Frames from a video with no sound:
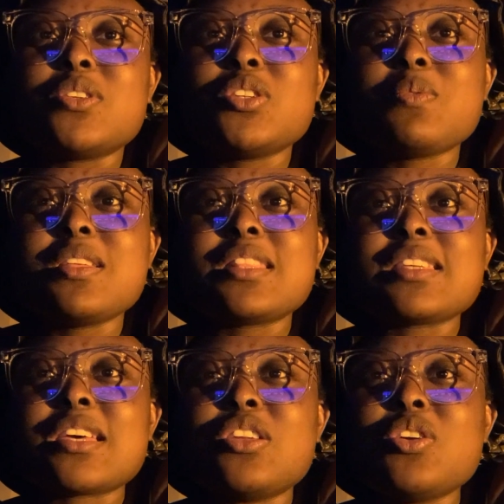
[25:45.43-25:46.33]
doing things
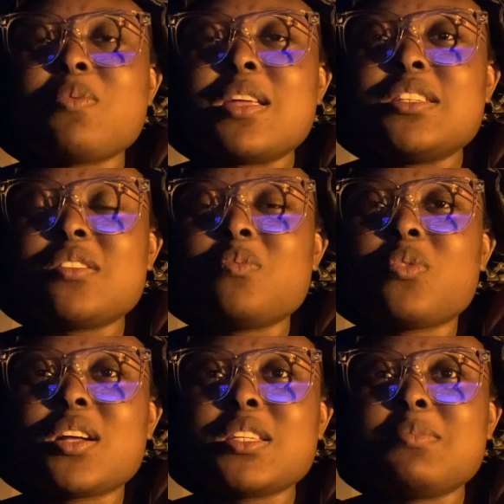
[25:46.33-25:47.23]
I knew I didn't
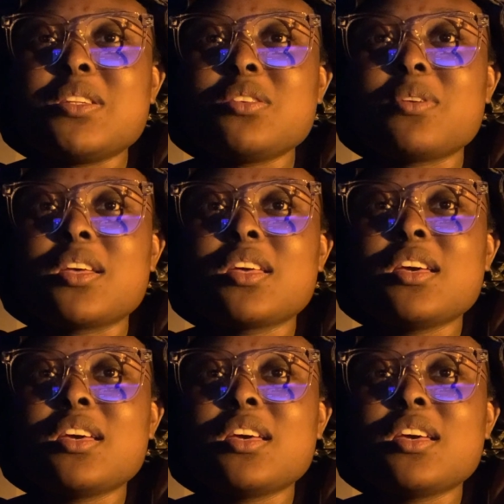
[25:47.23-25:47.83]
want to be doing.